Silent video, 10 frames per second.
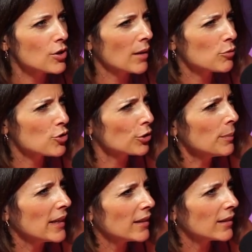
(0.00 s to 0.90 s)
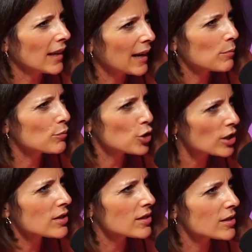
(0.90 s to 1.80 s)
I'm German. Yeah. I'm
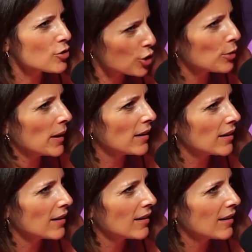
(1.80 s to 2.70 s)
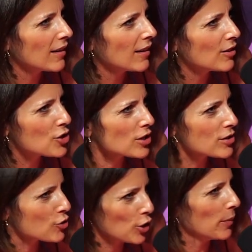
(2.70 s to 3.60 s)
just German. I'm just here.
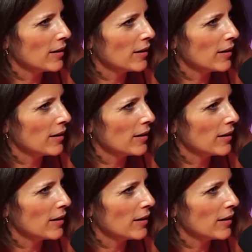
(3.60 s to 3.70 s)
Just German.